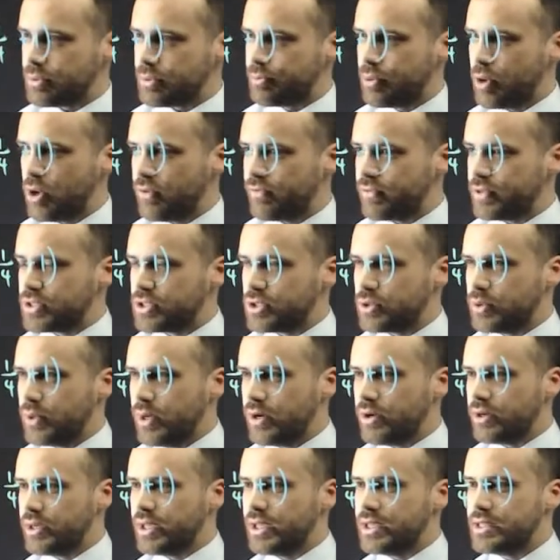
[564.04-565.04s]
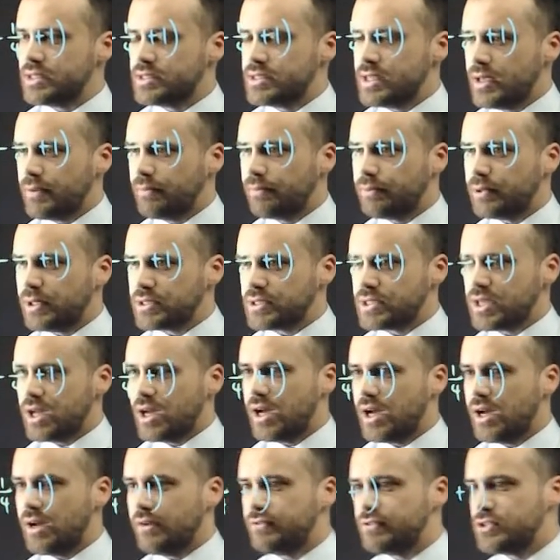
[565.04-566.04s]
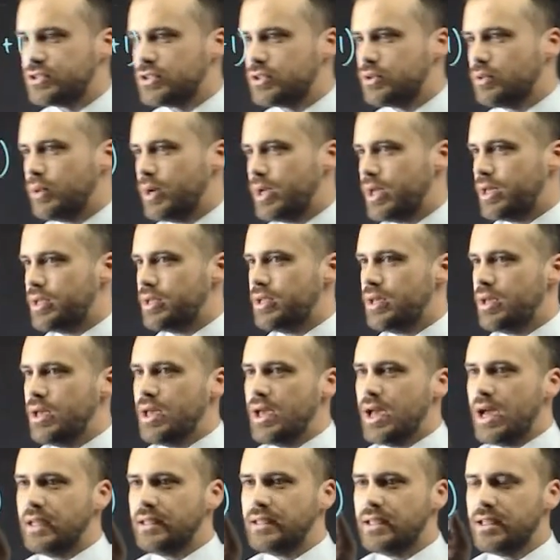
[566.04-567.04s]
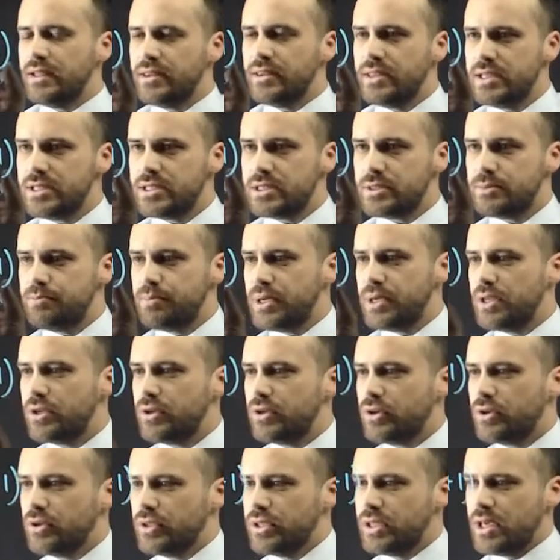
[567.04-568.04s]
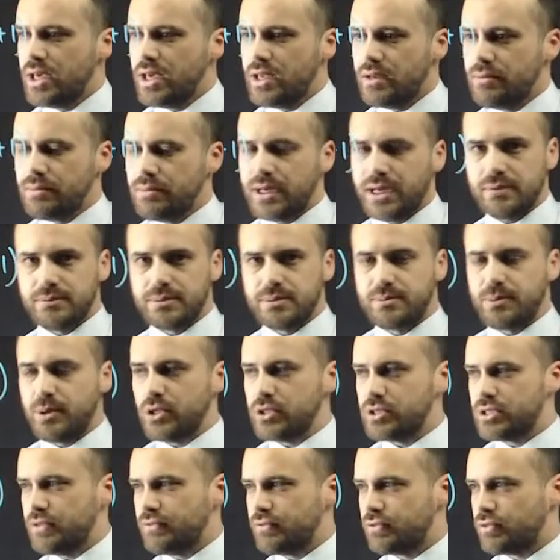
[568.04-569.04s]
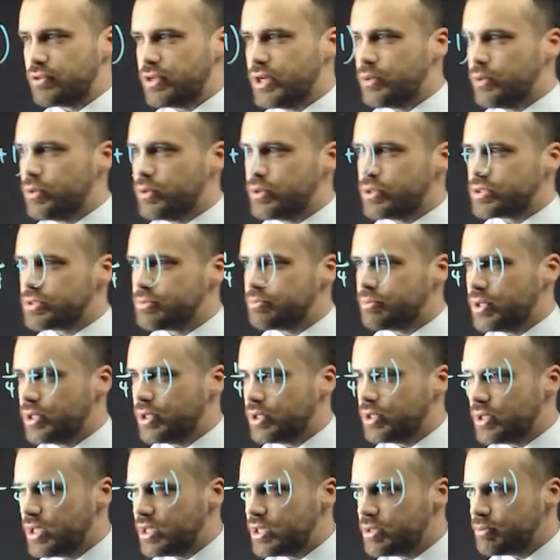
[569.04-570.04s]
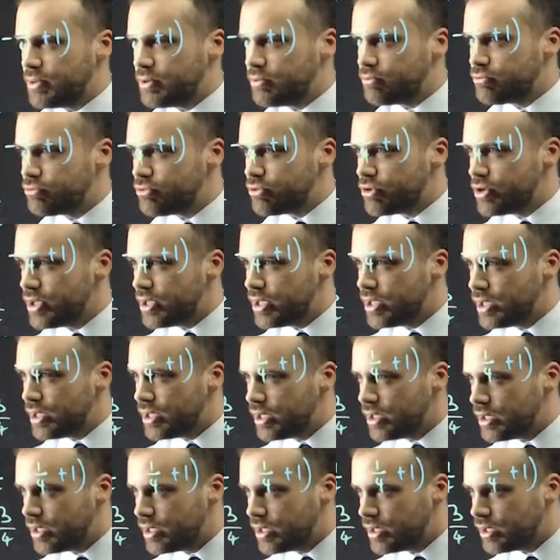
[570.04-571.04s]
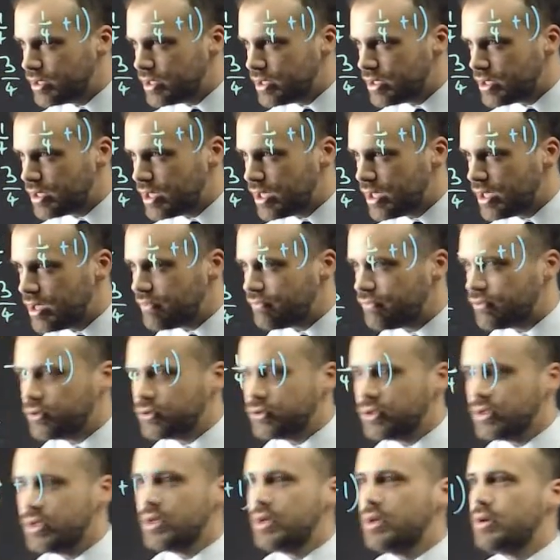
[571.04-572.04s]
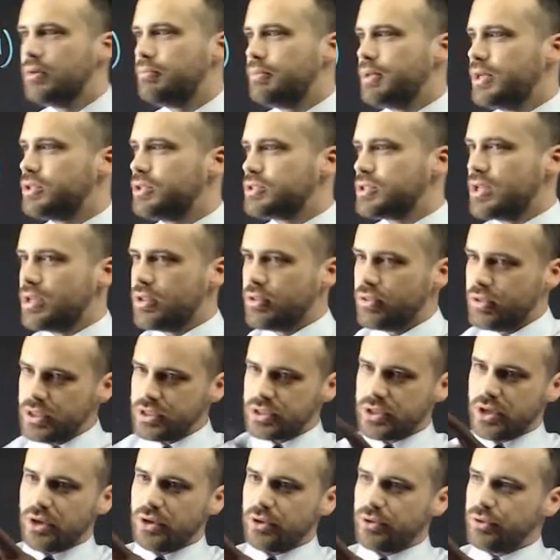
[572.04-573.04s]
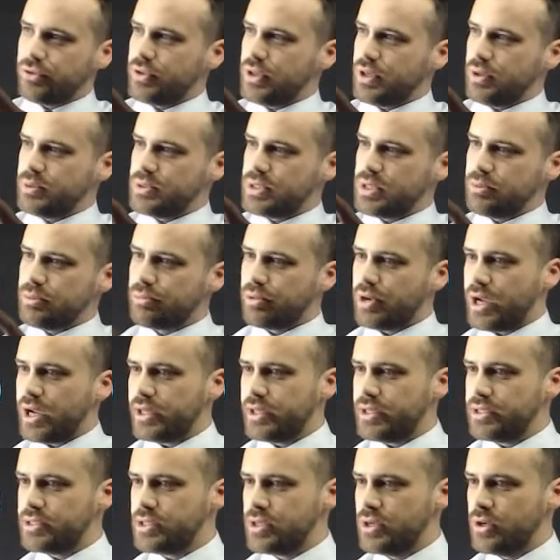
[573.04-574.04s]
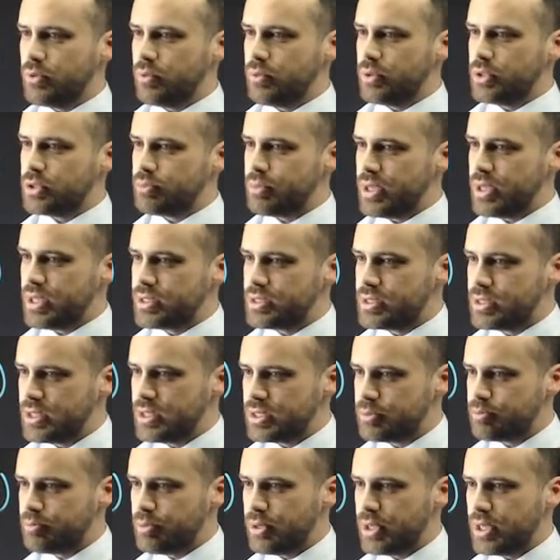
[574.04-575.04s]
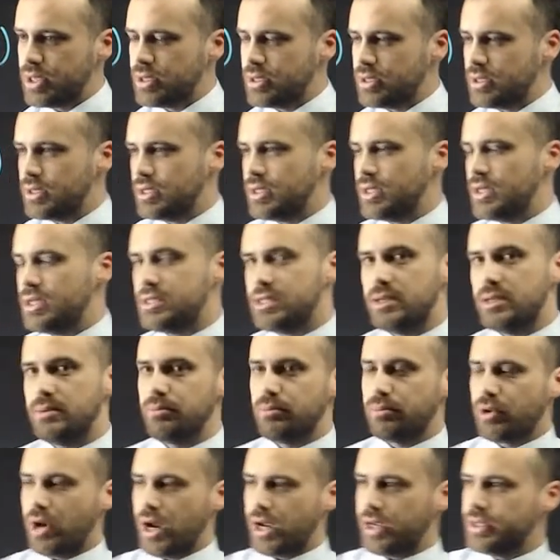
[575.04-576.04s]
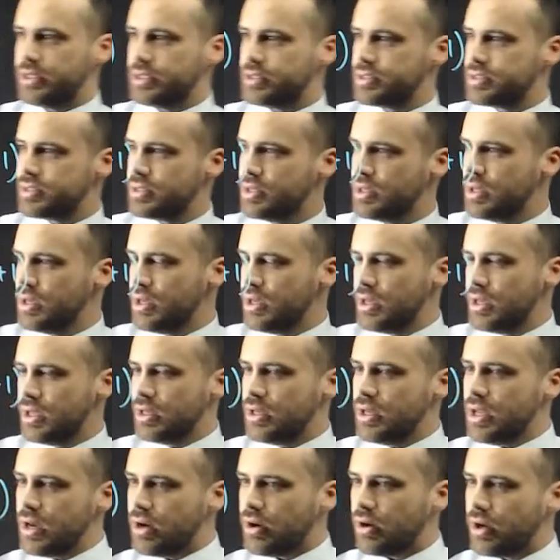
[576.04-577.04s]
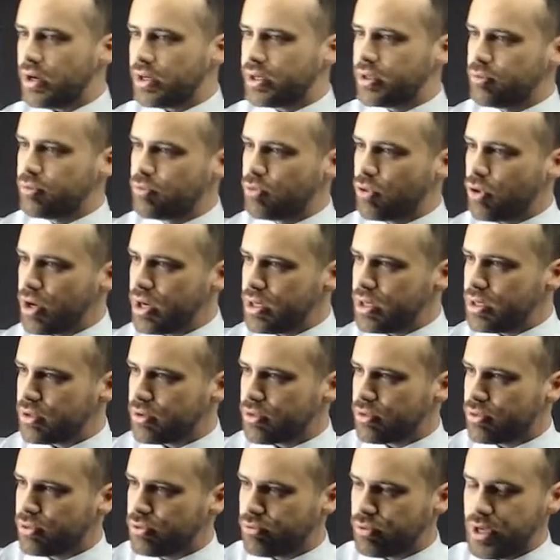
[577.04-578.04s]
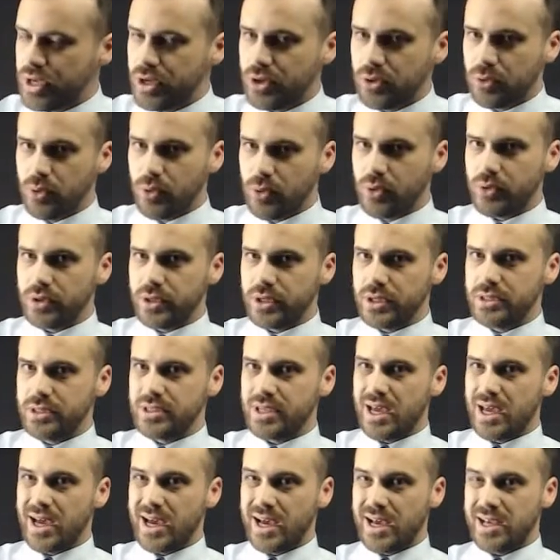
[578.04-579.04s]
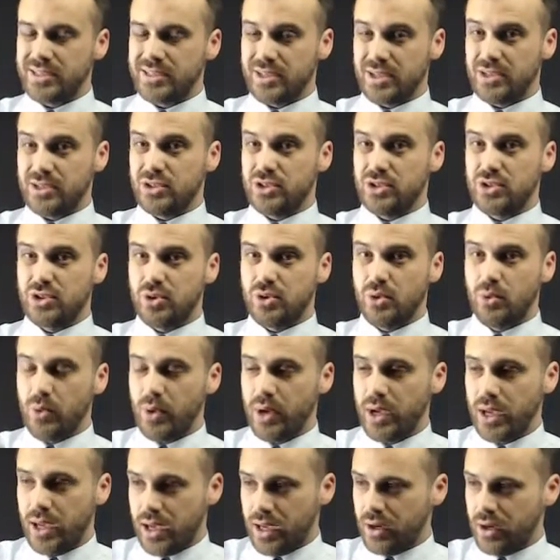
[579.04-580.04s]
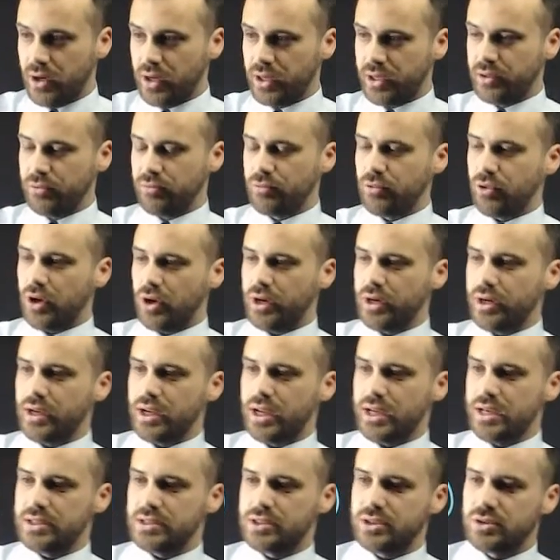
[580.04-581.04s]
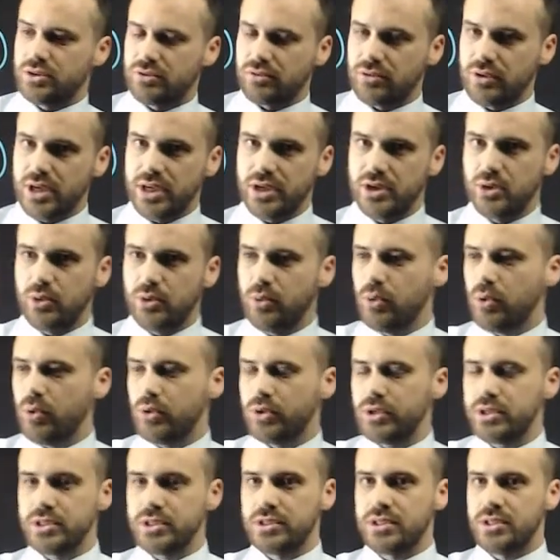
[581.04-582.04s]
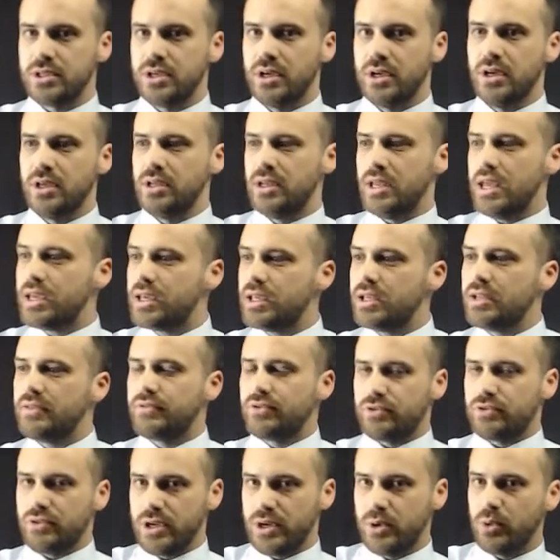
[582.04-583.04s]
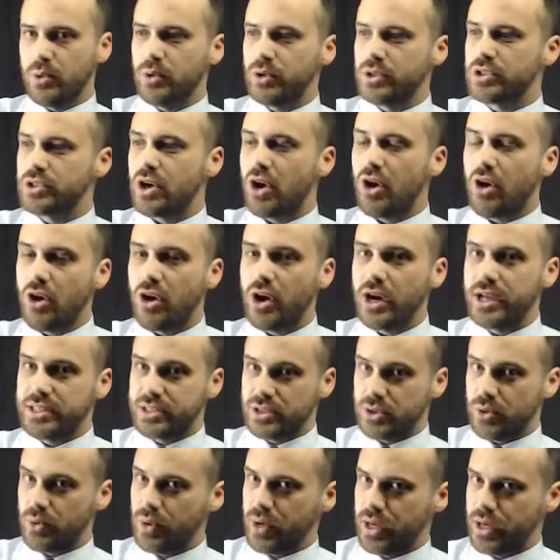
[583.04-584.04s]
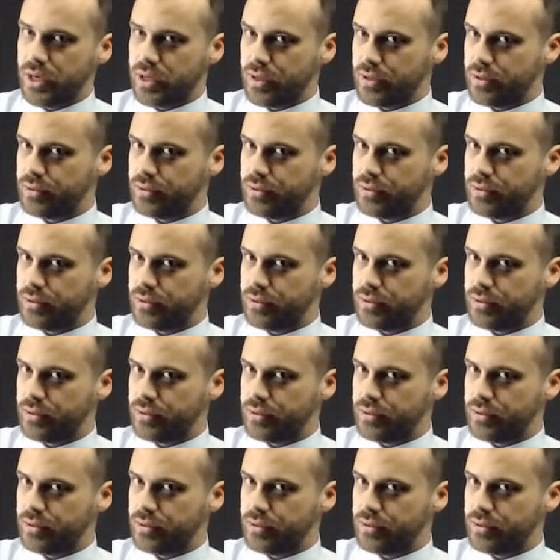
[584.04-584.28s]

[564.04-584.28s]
a perfect square, I get z plus 1/2 squared, and then this bit on the end becomes positive 3/4. But you need to be really careful, because this whole thing was in brackets, which means this bit is in brackets. Now, I can write 3/4 as a square. I can write it as negative 3/4 I squared.